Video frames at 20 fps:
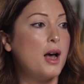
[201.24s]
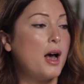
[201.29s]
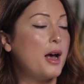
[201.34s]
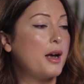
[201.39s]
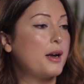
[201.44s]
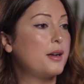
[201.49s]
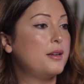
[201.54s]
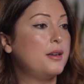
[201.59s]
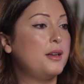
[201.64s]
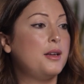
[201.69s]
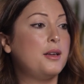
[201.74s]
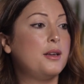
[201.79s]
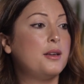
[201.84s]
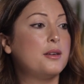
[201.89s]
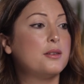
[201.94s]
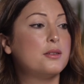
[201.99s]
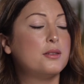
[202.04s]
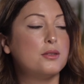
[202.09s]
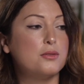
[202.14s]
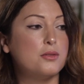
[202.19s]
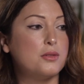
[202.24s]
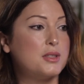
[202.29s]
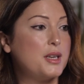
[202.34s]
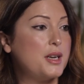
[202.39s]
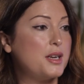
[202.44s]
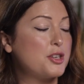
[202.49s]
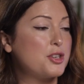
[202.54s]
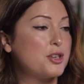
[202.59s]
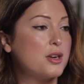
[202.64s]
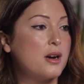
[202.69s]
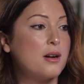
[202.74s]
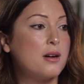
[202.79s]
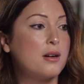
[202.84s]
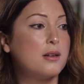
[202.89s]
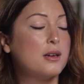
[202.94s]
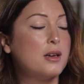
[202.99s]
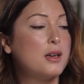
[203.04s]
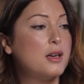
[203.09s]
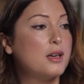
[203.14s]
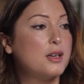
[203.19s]
acne,
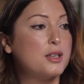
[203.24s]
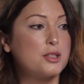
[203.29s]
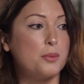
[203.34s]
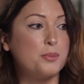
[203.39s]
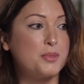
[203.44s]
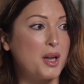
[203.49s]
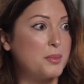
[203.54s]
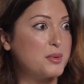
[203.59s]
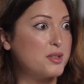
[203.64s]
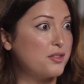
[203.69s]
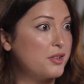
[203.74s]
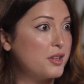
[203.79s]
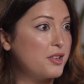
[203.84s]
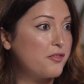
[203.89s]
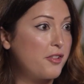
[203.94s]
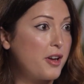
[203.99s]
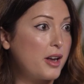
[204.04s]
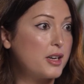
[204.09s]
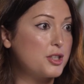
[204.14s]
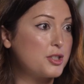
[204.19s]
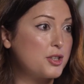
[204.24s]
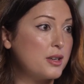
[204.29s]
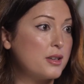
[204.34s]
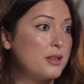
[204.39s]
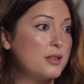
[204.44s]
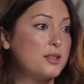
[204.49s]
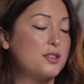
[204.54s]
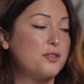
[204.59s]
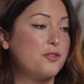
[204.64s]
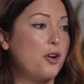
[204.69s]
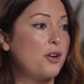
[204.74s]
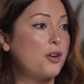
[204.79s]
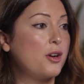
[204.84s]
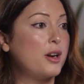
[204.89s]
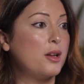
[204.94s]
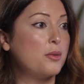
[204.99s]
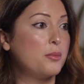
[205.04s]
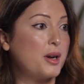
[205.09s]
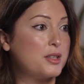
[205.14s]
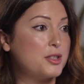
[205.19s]
rosacea, some types of infections,
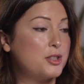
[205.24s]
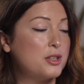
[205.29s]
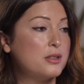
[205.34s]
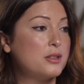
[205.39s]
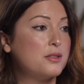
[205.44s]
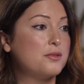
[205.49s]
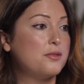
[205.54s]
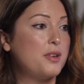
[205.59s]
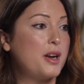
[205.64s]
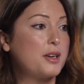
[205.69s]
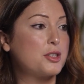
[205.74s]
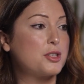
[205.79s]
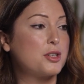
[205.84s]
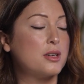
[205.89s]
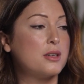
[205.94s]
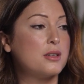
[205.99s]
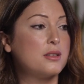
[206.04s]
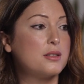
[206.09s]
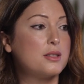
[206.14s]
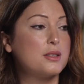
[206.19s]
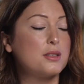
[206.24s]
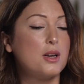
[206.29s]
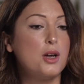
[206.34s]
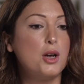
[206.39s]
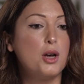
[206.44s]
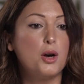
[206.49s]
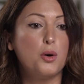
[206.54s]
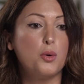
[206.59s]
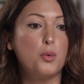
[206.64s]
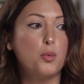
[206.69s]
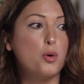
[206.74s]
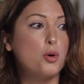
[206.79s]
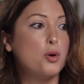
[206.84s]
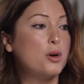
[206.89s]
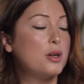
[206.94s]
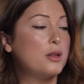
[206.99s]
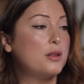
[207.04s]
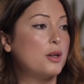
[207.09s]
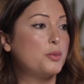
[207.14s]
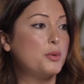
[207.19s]
fungal and bacterial infections,
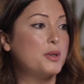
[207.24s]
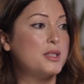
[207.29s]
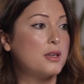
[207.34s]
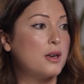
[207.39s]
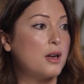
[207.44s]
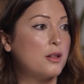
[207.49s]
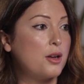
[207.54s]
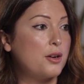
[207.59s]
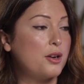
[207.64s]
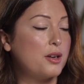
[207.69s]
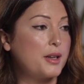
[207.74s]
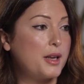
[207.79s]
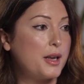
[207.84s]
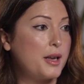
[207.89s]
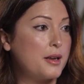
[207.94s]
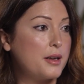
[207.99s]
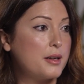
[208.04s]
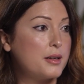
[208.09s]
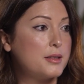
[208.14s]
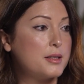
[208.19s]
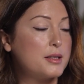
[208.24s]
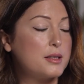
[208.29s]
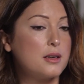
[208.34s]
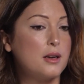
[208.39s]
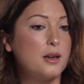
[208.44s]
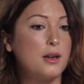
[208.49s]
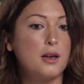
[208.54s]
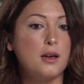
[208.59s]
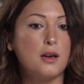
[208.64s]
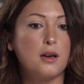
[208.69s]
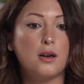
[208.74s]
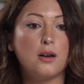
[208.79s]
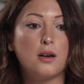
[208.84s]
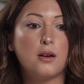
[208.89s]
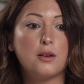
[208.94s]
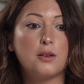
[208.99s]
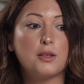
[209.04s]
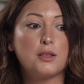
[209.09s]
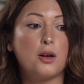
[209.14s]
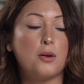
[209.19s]
wart that we see a lot in kids,
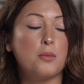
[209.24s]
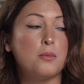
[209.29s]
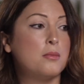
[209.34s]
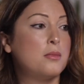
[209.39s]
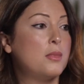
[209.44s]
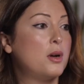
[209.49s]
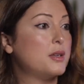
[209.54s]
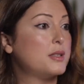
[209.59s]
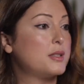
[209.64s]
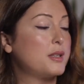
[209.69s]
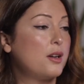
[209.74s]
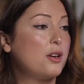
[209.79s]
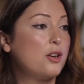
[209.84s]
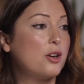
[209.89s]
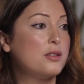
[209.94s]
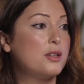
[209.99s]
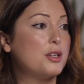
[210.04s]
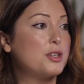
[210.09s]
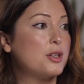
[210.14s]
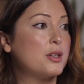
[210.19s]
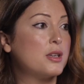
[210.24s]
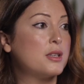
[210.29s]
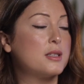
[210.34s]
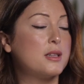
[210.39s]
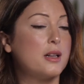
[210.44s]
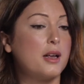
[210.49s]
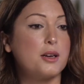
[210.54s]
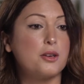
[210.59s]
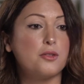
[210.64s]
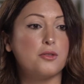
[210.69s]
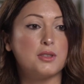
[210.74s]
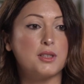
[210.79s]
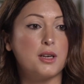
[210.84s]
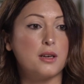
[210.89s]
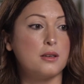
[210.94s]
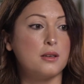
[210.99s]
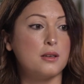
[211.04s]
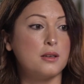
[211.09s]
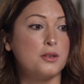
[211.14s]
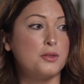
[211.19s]
some skin conditions like
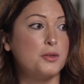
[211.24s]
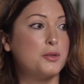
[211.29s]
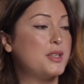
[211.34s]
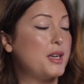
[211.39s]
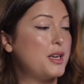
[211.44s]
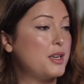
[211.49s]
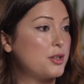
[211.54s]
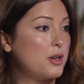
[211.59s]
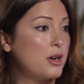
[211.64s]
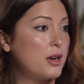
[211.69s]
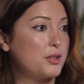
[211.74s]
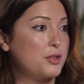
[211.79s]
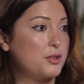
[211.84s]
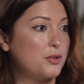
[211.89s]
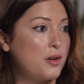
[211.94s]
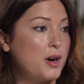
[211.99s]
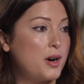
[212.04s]
rosacea and